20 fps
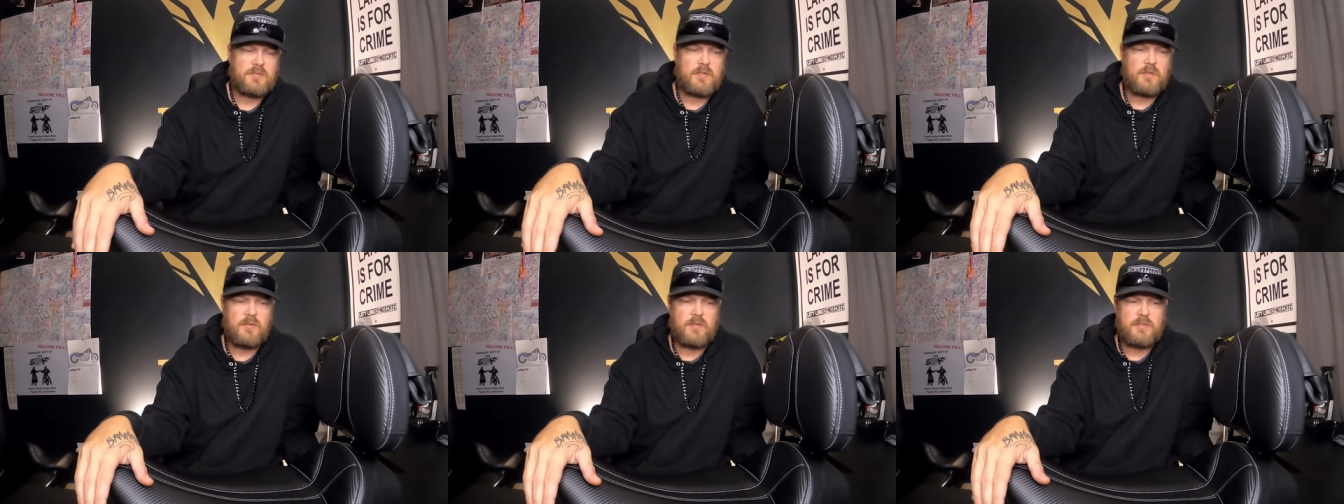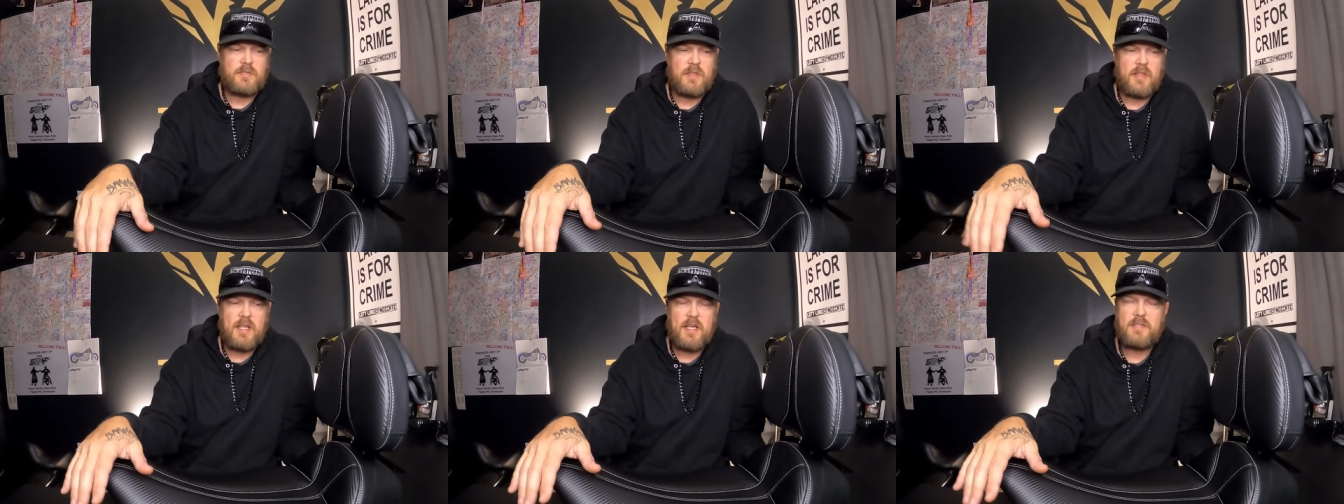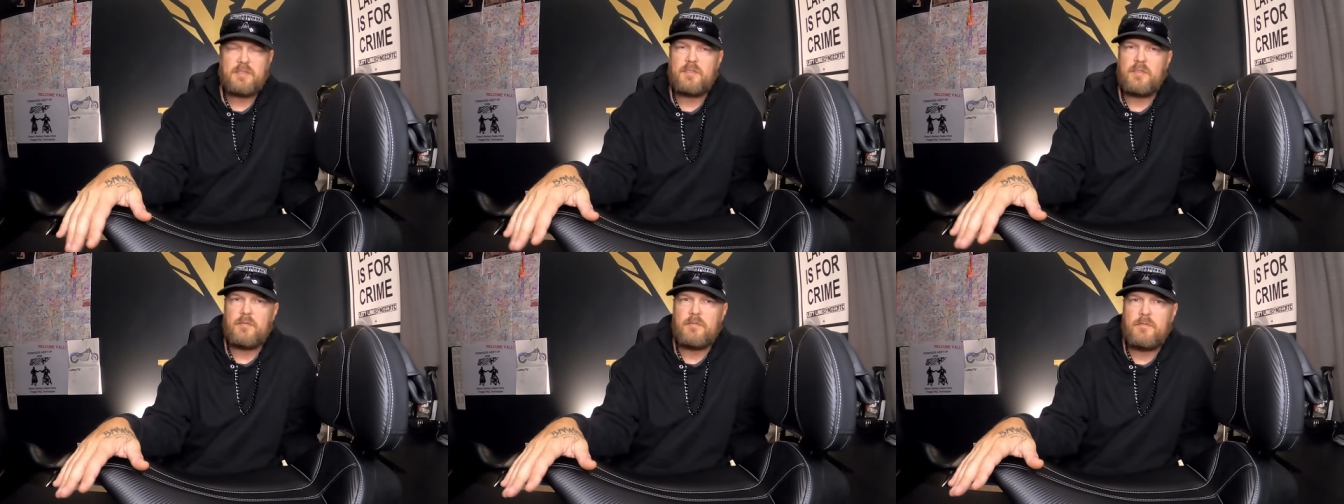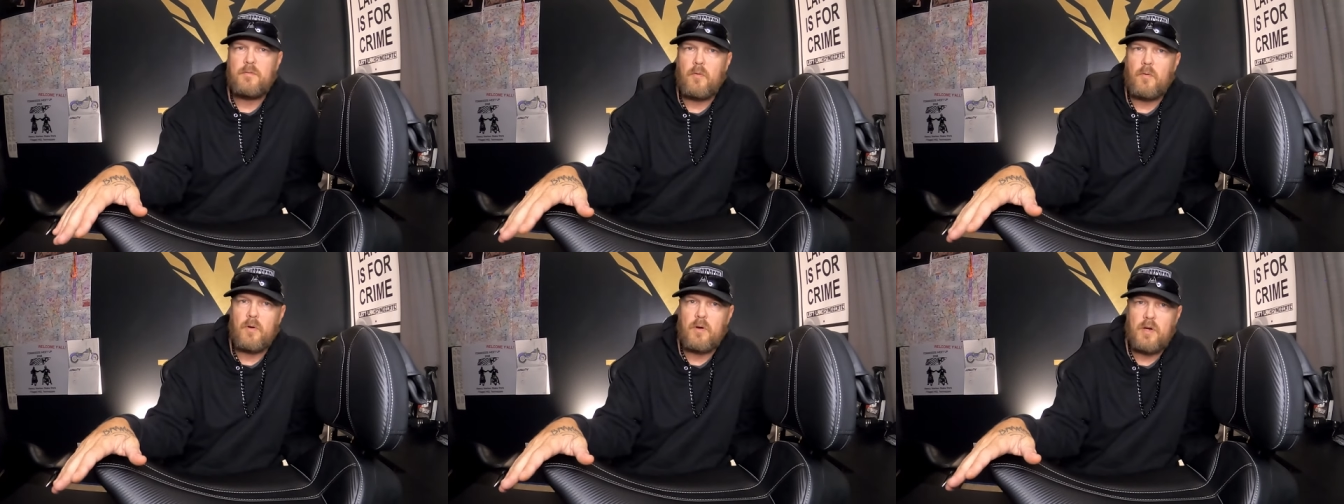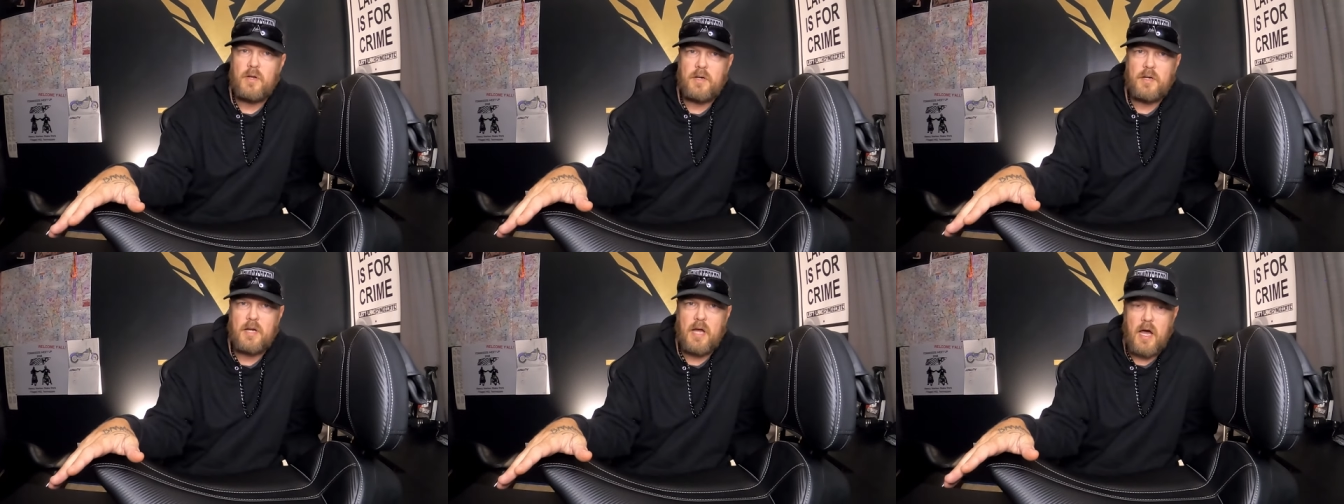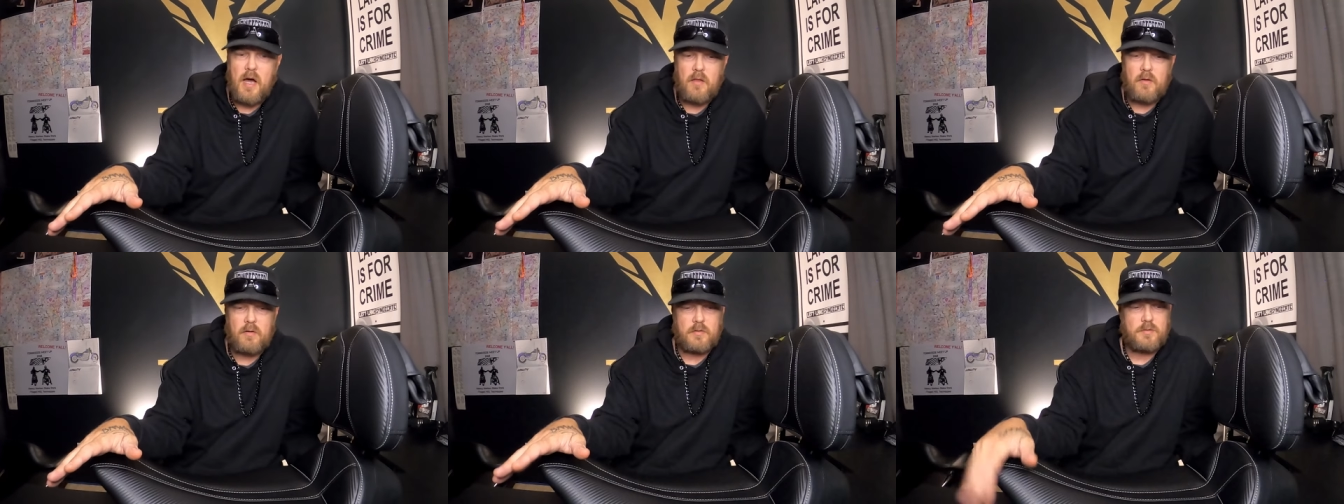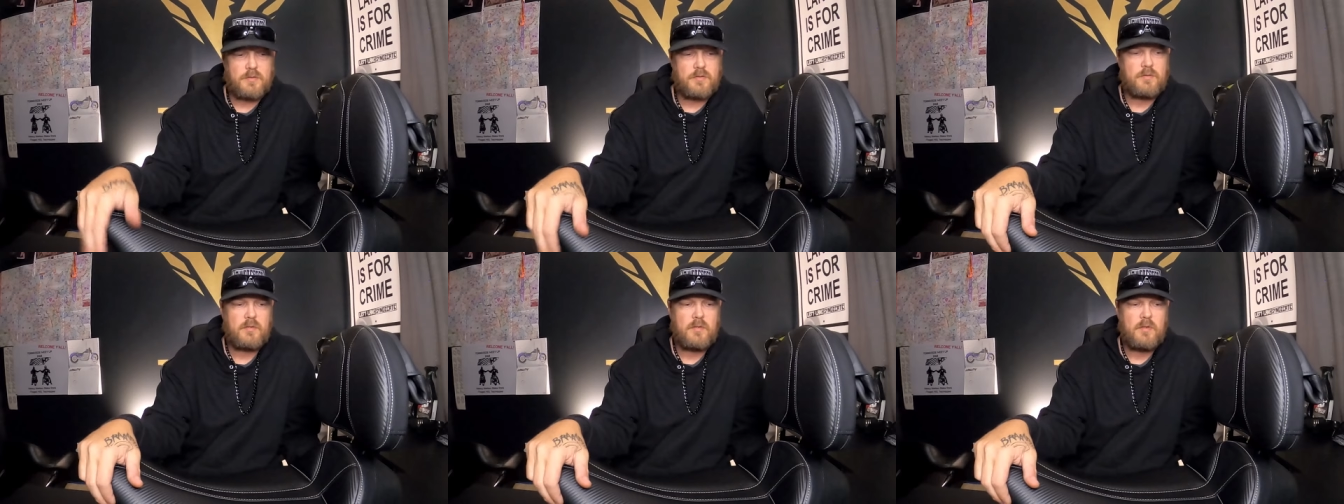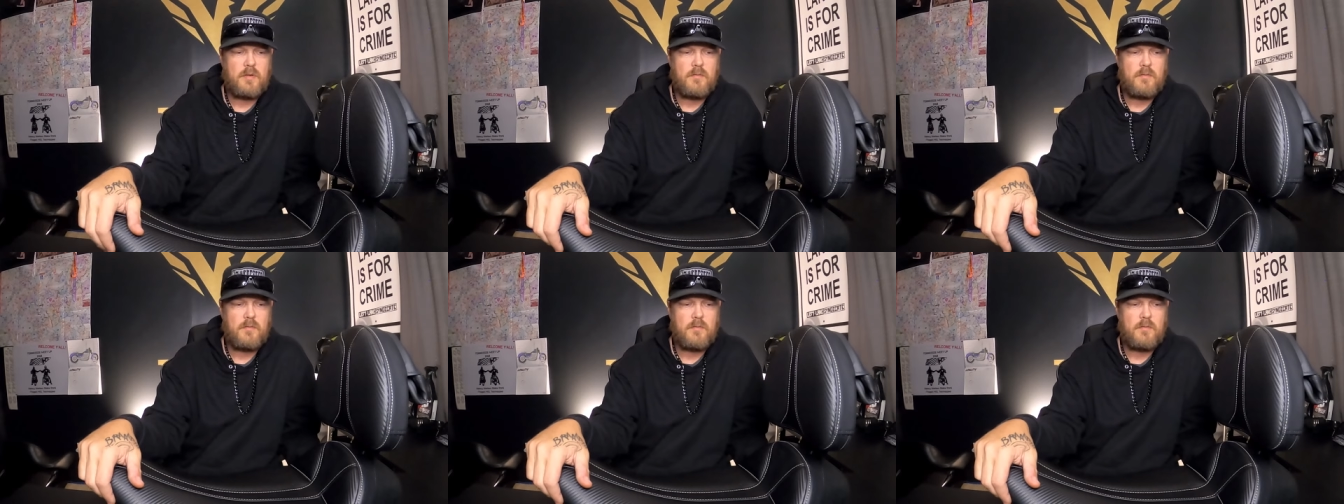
so it's less than $400